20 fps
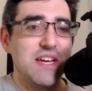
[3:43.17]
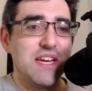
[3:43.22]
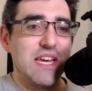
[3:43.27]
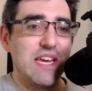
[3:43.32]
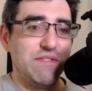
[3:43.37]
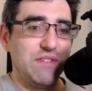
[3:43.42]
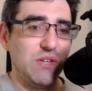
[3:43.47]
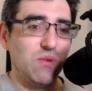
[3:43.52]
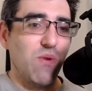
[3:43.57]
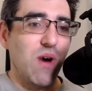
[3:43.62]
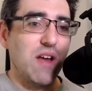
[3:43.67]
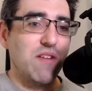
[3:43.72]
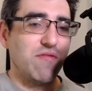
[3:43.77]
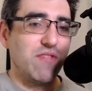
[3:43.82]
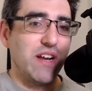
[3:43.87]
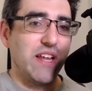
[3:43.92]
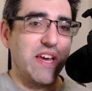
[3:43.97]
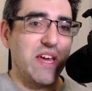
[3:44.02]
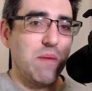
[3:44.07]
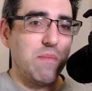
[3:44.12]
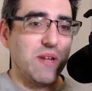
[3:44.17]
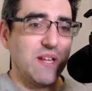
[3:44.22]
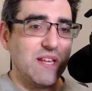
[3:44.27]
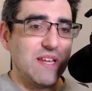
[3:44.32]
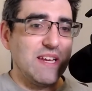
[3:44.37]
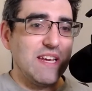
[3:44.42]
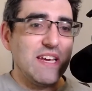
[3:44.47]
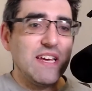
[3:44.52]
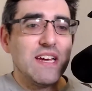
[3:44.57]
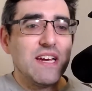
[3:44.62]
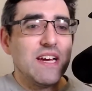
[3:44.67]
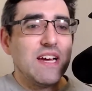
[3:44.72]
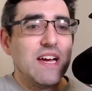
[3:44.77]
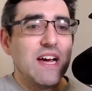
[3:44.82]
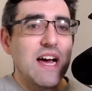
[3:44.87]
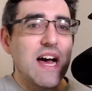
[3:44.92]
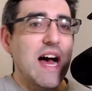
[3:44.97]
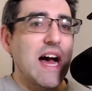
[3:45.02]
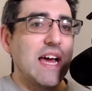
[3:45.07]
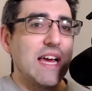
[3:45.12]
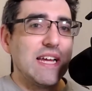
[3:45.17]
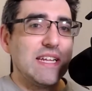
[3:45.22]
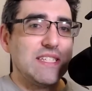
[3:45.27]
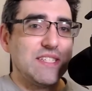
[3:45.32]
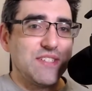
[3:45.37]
If you want reliability, it's